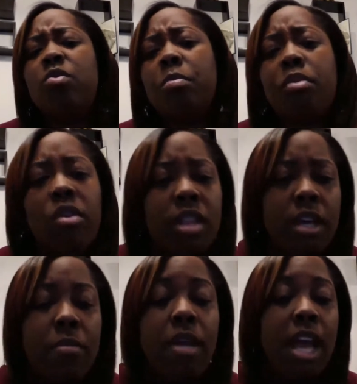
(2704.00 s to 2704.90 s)
report
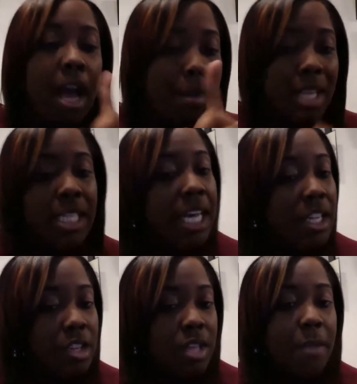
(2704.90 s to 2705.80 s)
them. I'm not
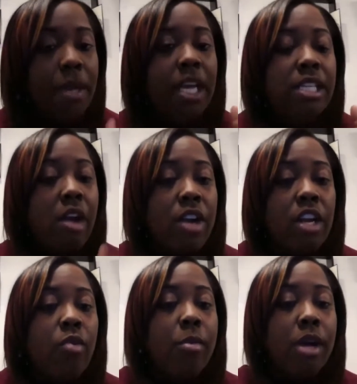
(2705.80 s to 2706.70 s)
telling you that because I already
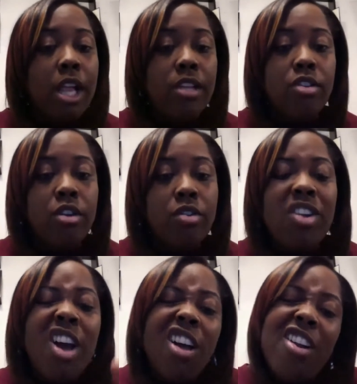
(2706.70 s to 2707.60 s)
know what my clients are going to do.
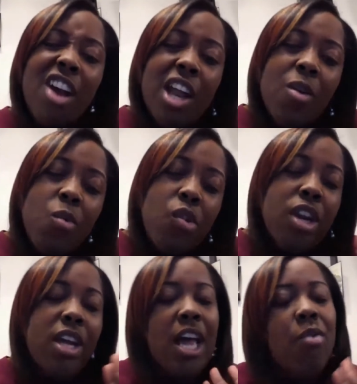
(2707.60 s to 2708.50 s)
No, I
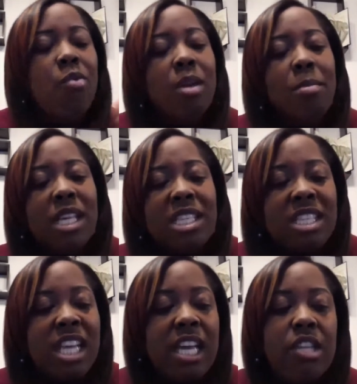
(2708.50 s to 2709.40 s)
don't want to be a
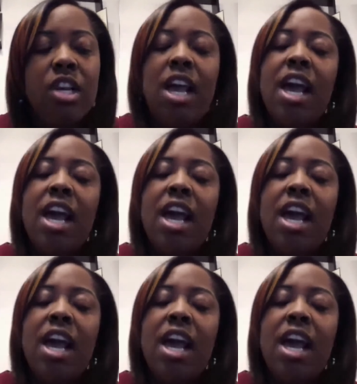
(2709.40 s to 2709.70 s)
snitch.